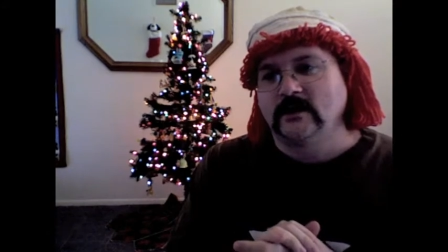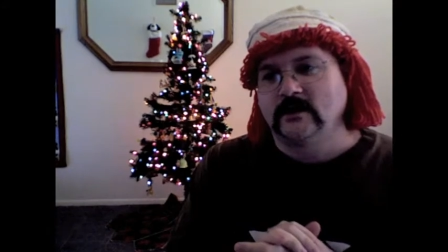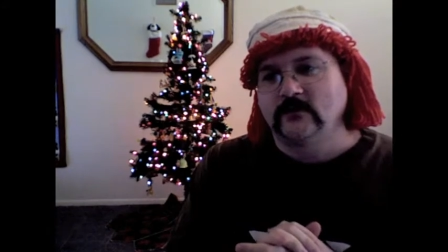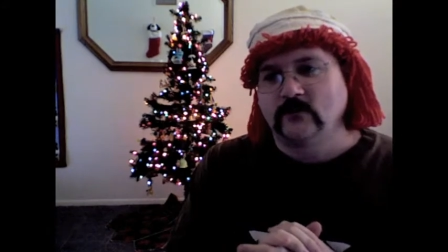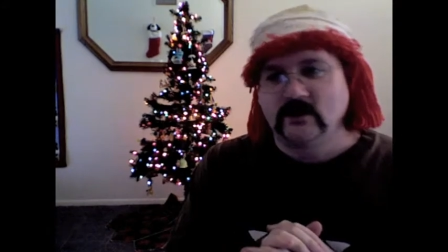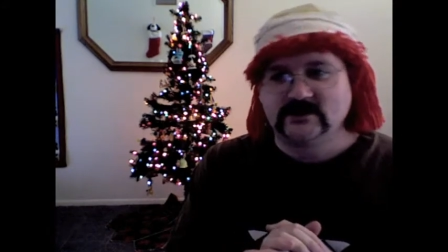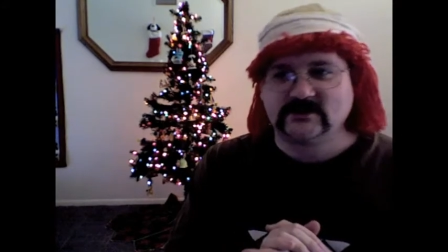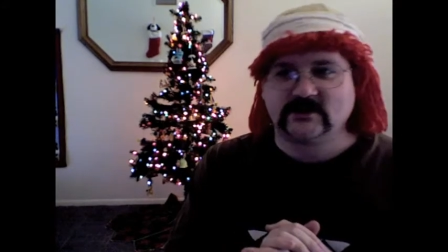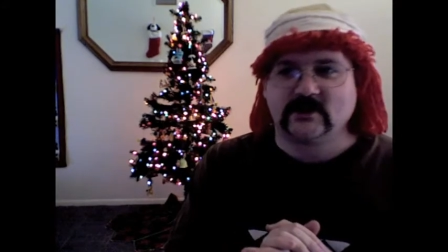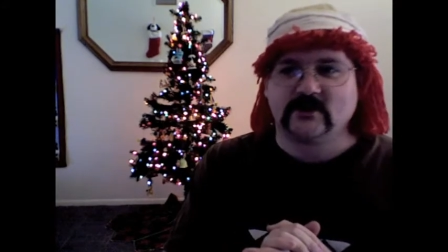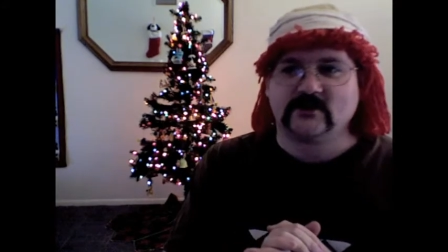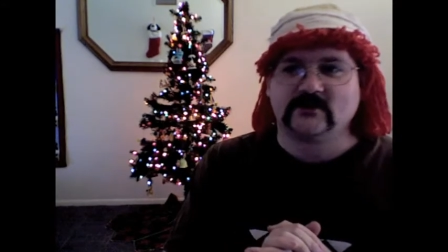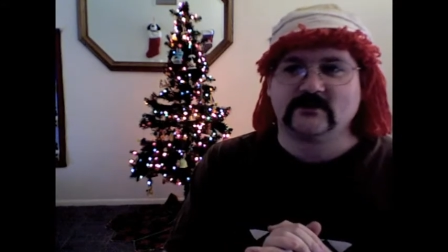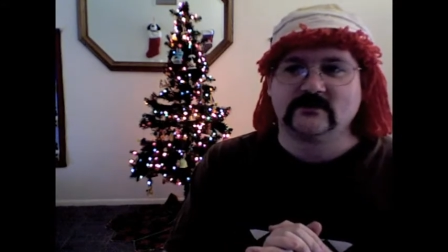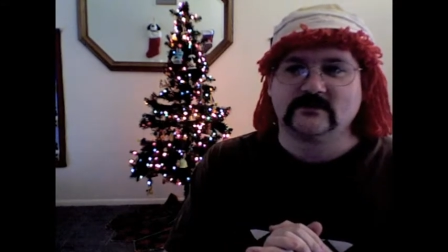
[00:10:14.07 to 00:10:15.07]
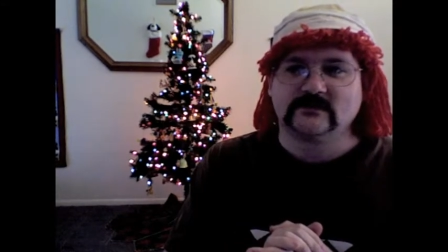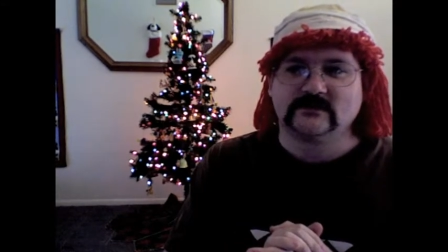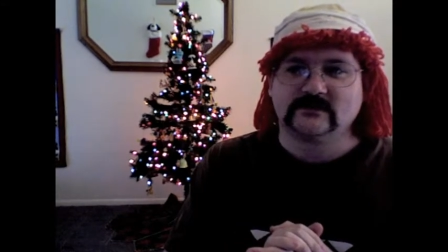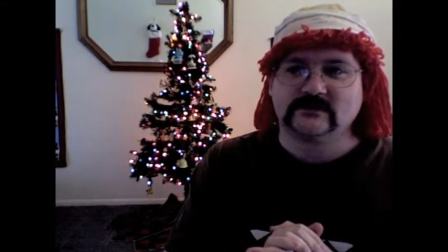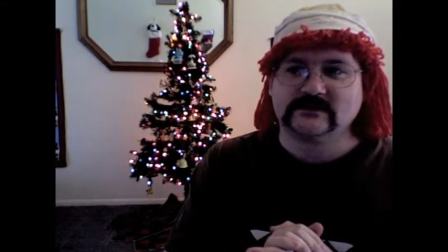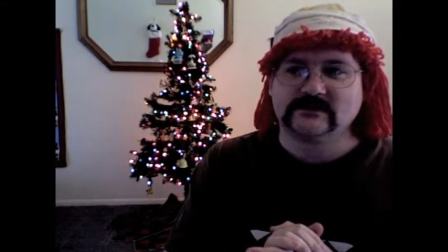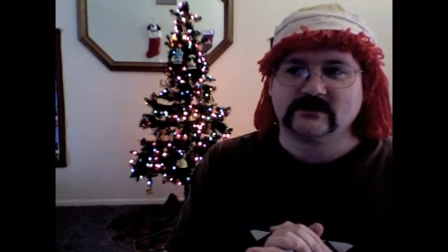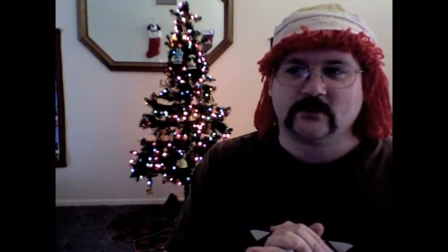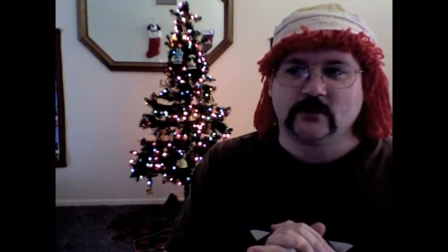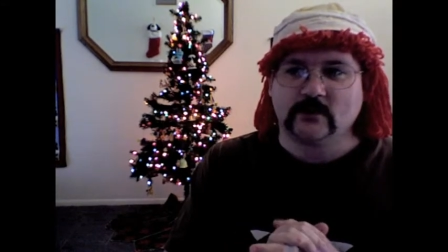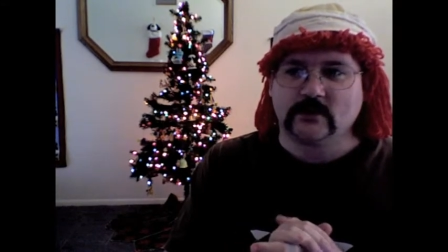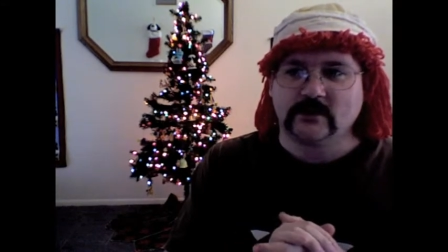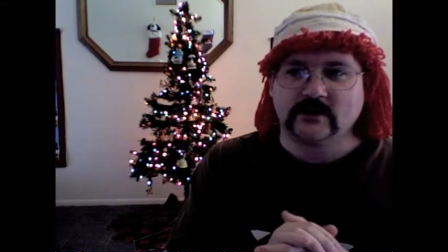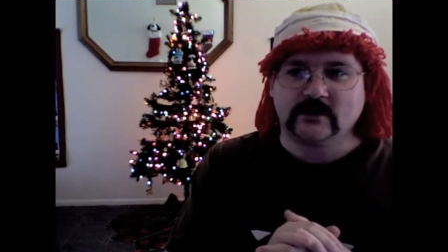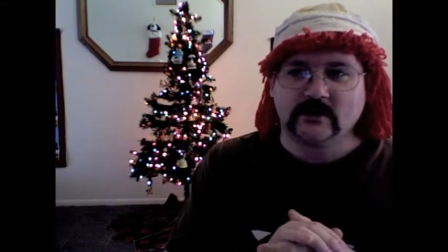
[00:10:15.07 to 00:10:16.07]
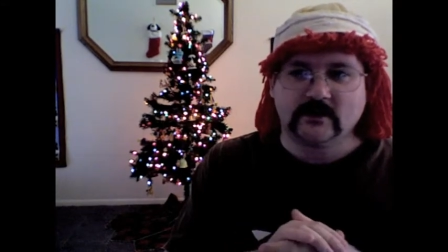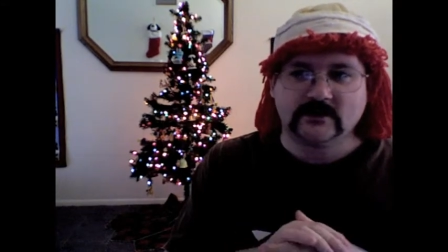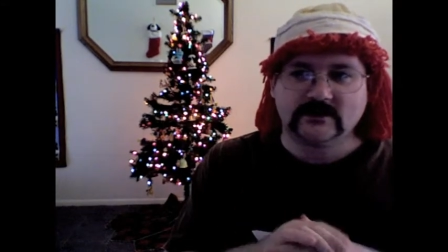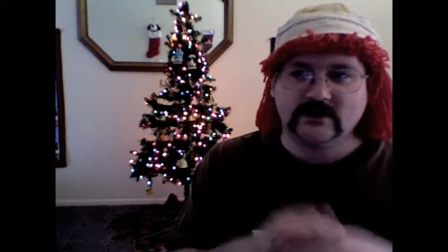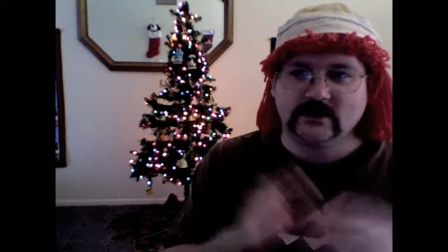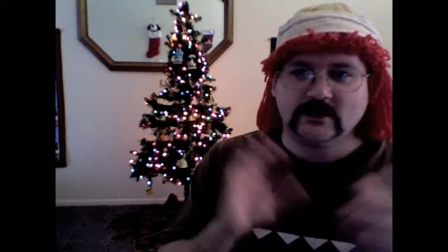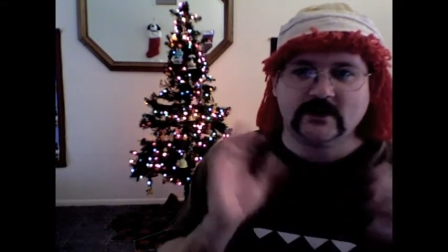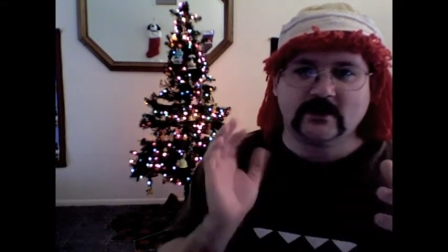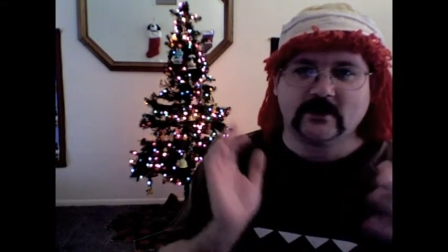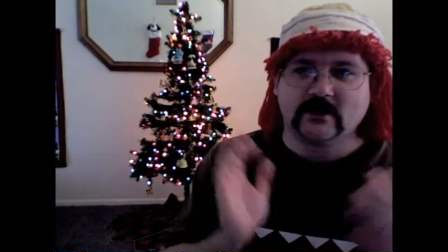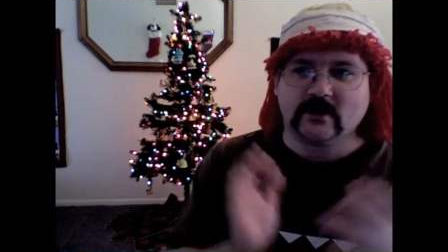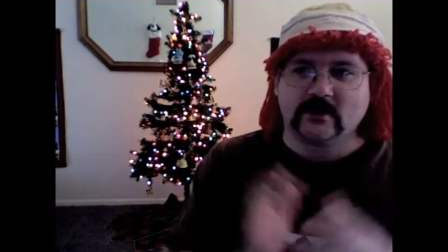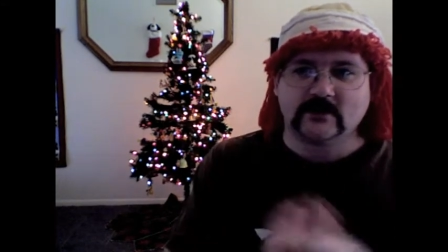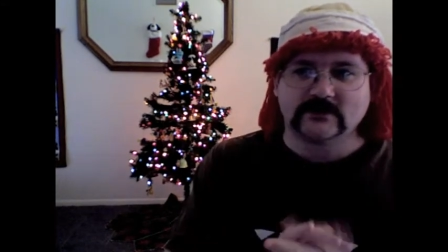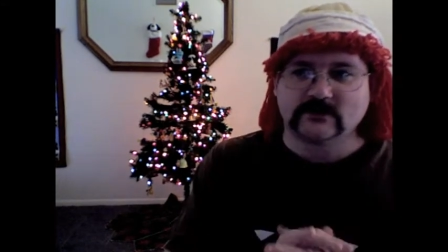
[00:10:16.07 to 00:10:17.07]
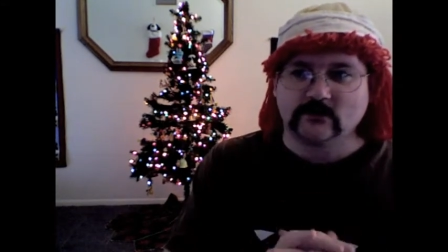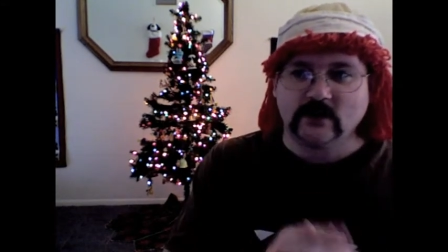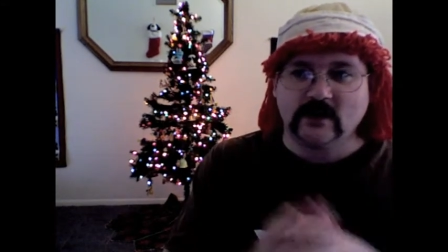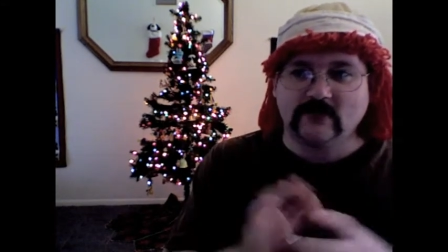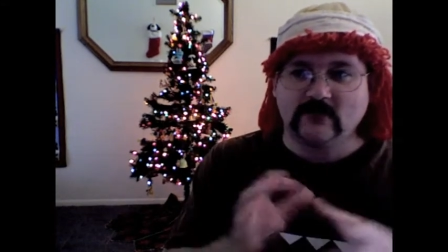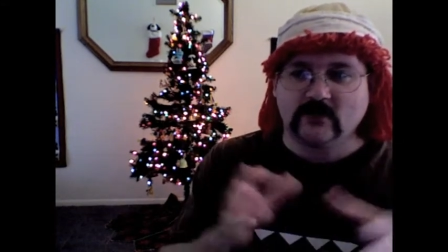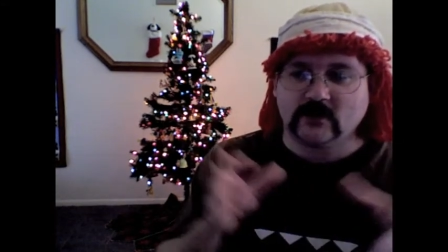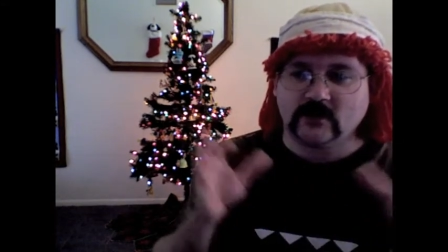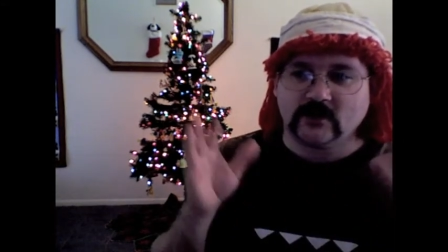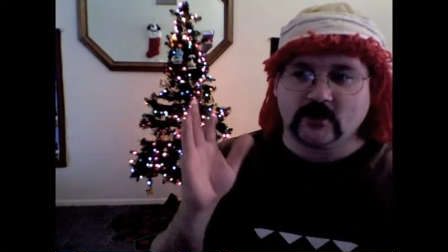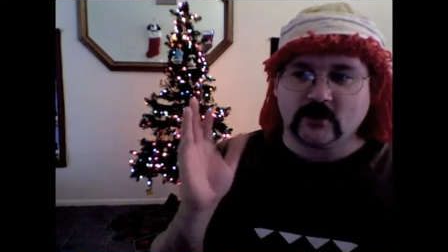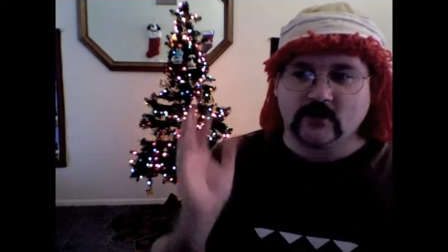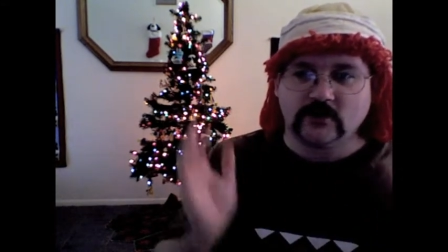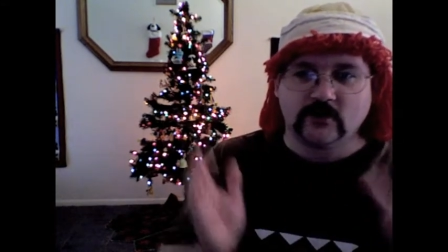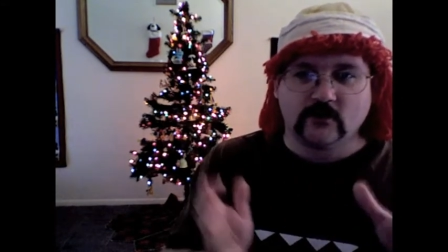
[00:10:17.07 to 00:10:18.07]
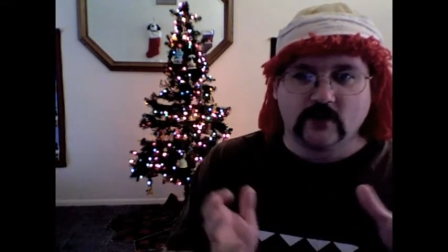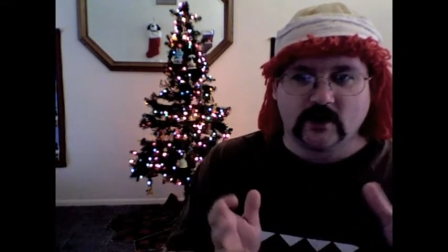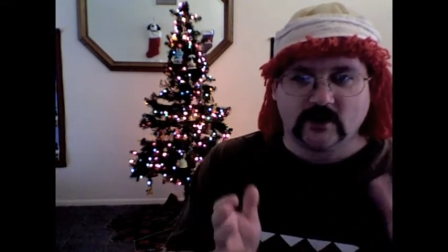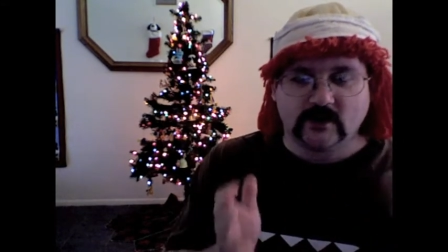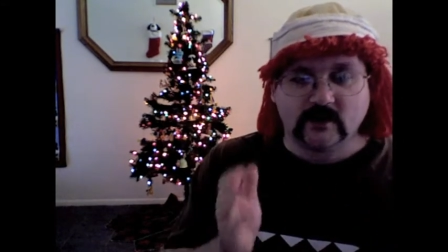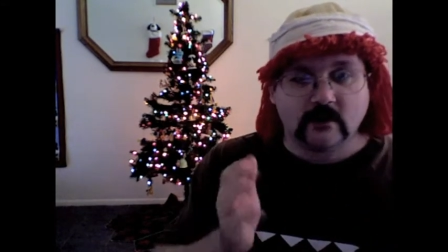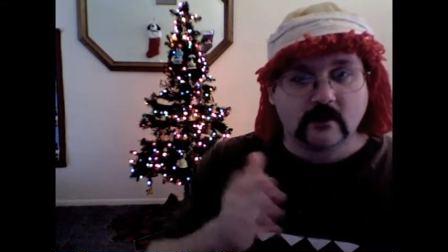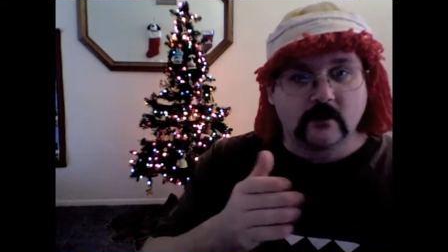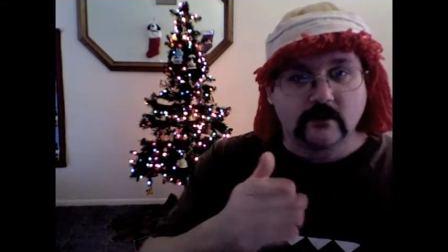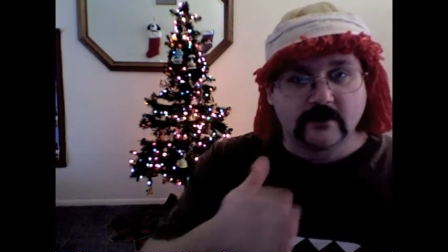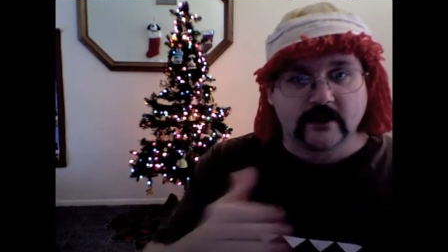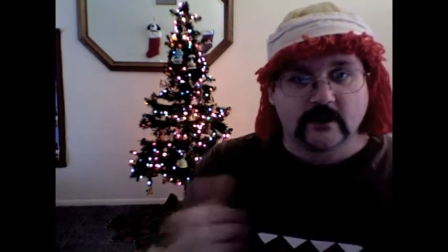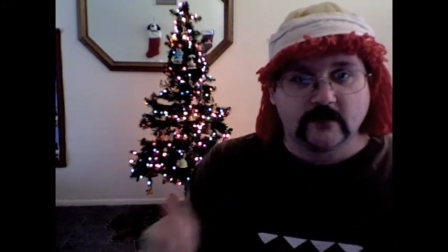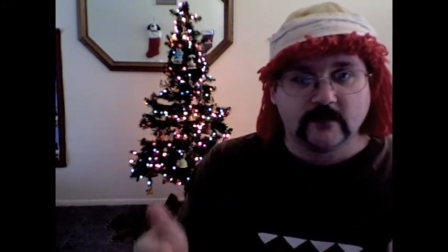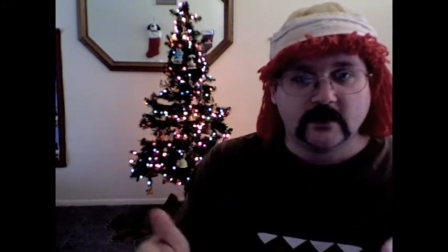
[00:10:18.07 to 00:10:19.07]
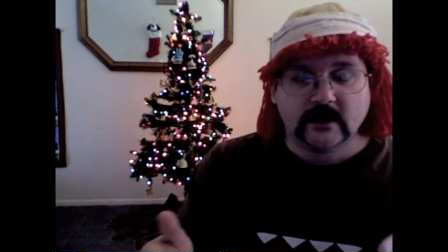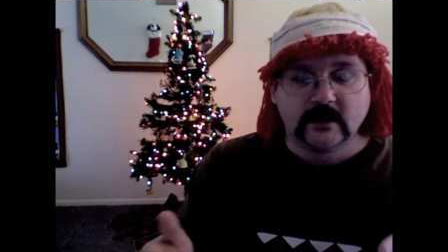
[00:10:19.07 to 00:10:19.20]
rich girls or cheerleader girls or whatever girl you want to call them,